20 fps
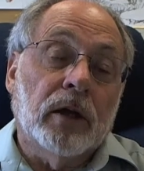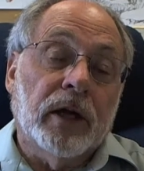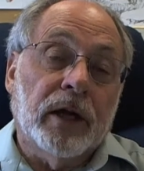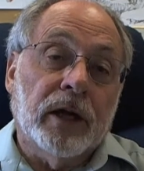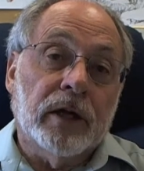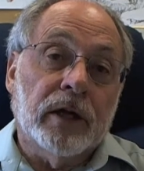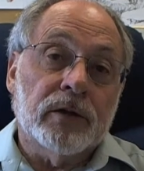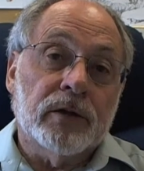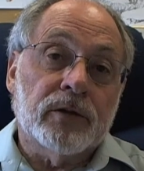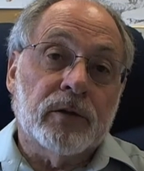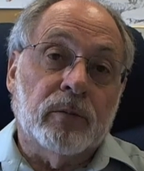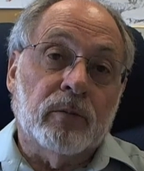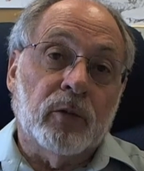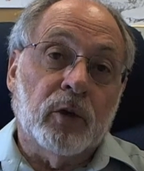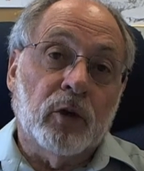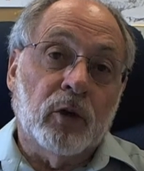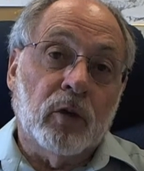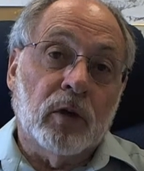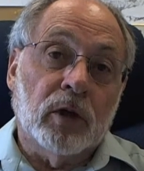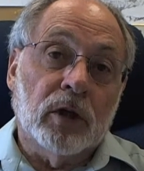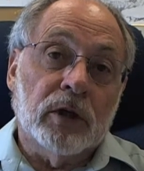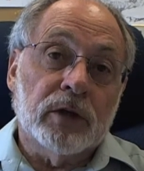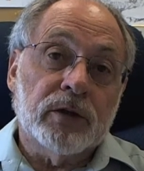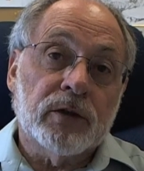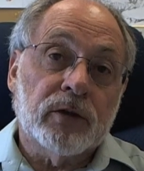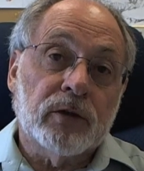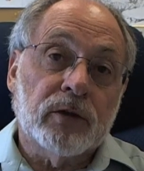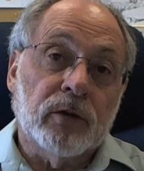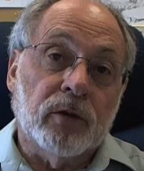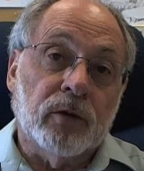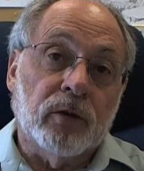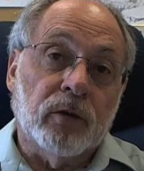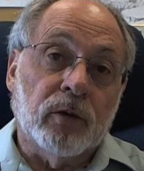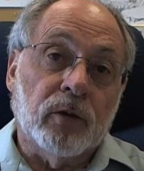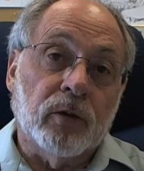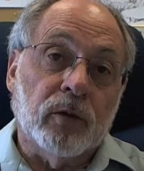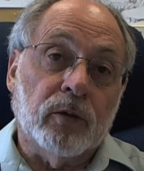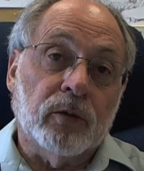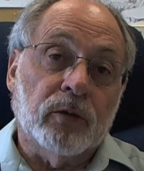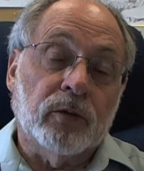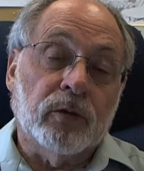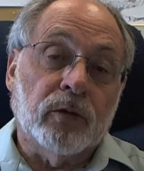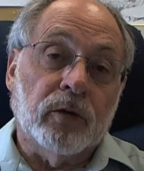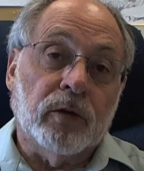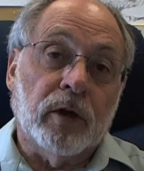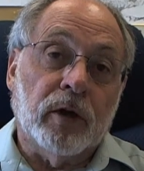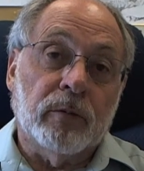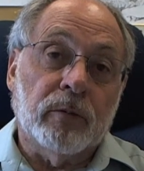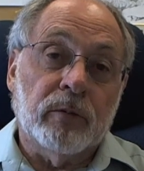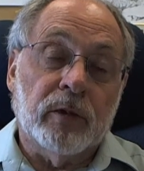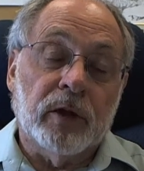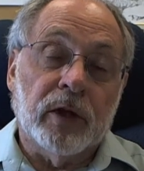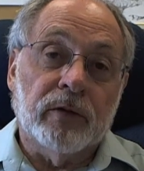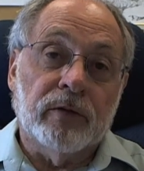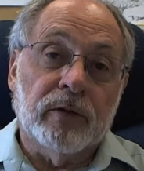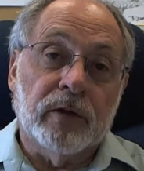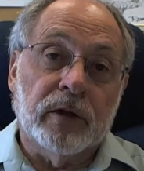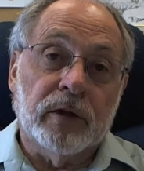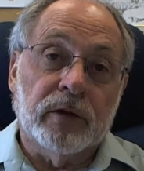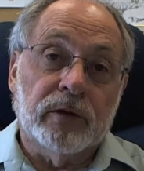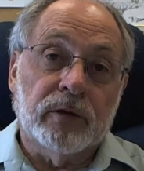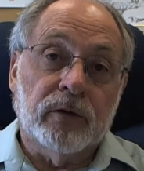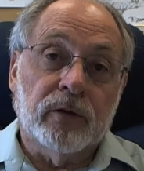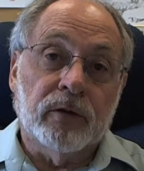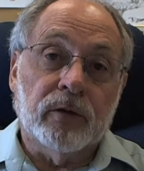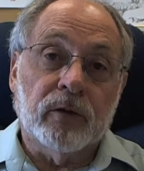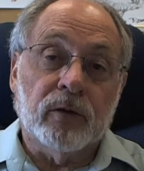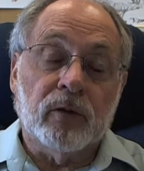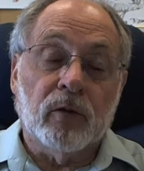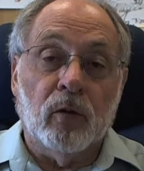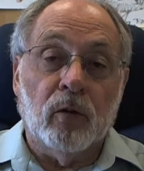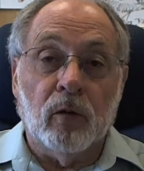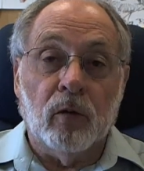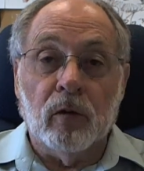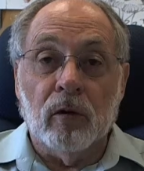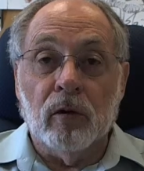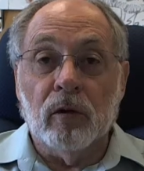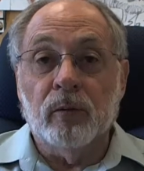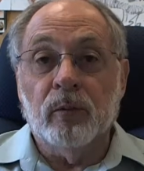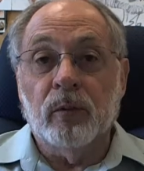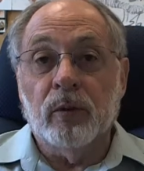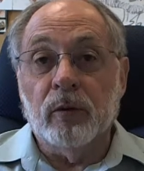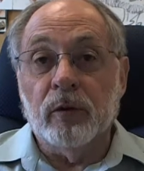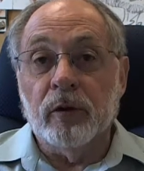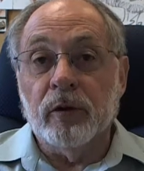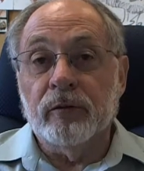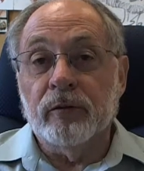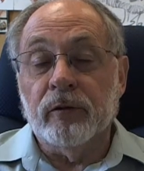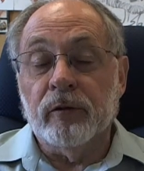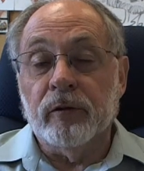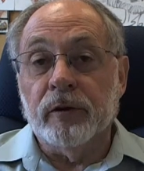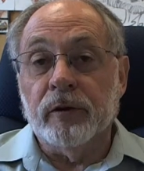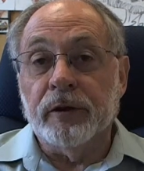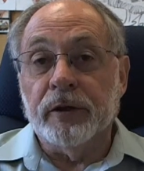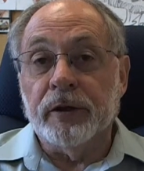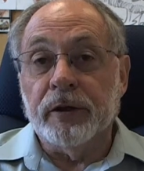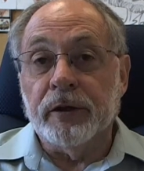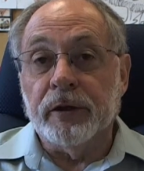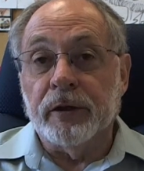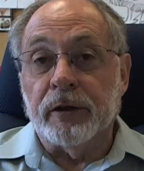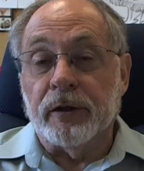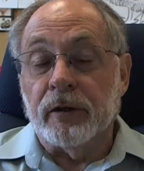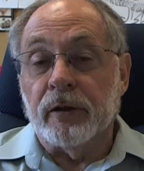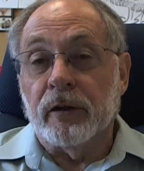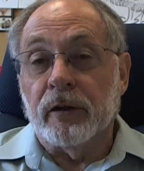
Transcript: add some nuance to those definitions of core and periphery